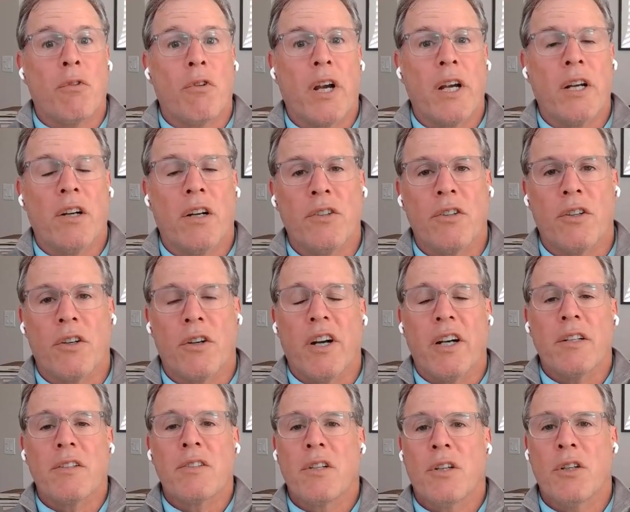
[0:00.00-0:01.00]
right under
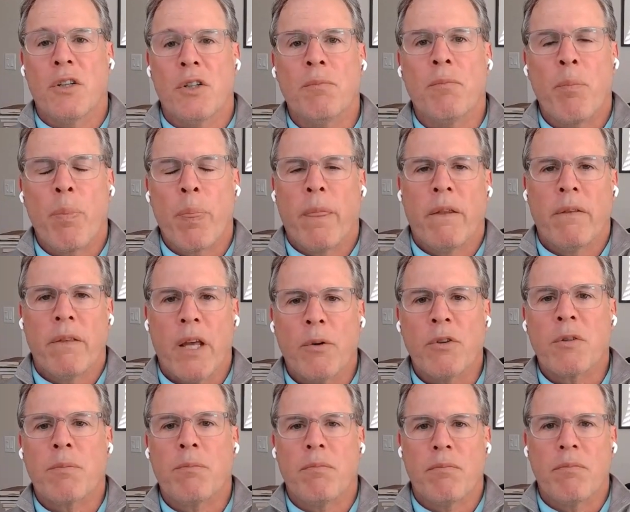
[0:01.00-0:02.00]
it. So that
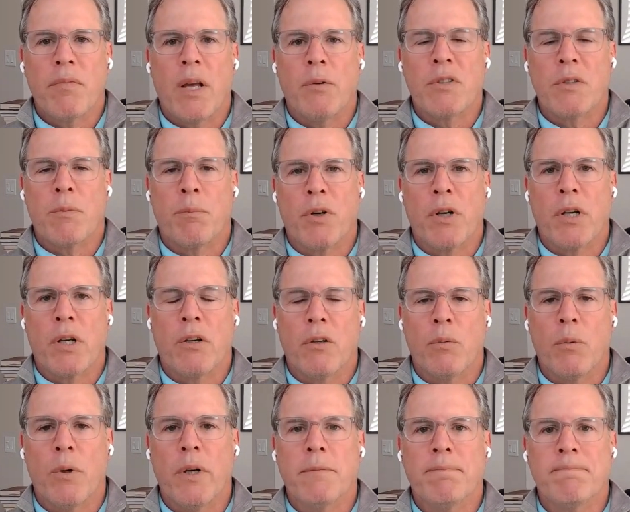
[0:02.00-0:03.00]
was a pretty
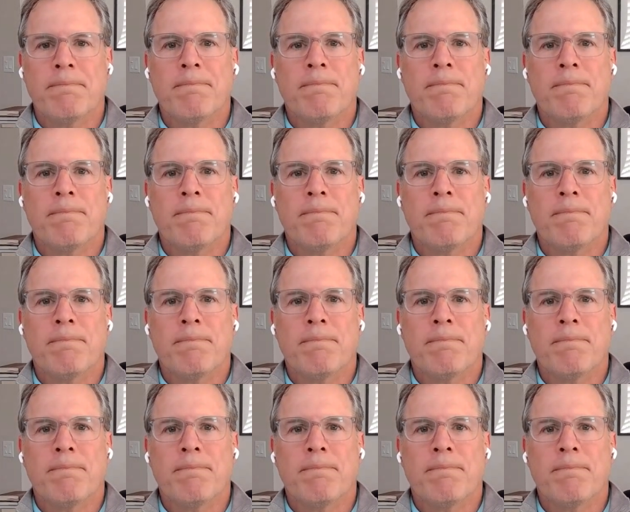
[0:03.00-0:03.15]
good win.